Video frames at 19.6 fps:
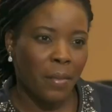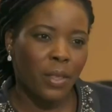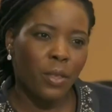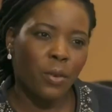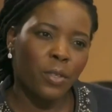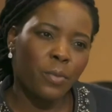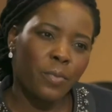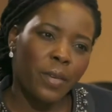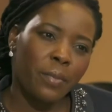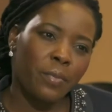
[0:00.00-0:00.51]
But
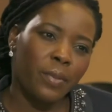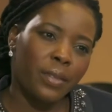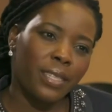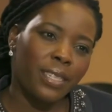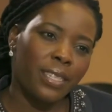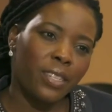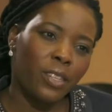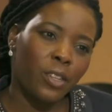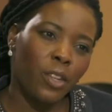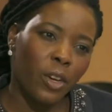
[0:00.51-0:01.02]
those people
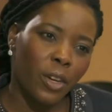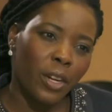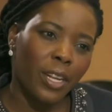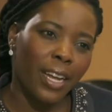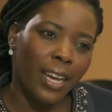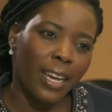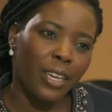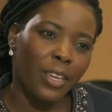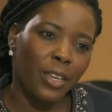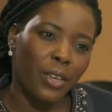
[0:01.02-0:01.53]
didn't look
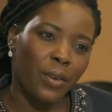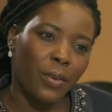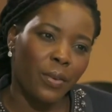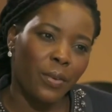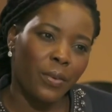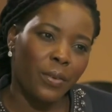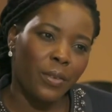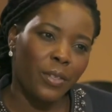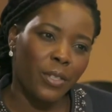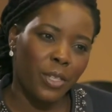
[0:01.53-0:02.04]
like you.
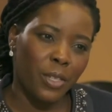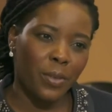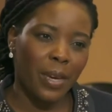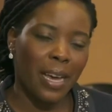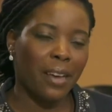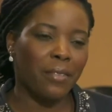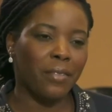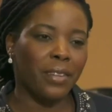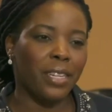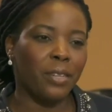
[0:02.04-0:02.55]
Do you
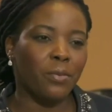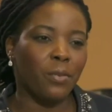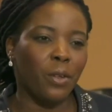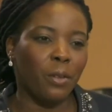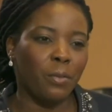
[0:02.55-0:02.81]
have any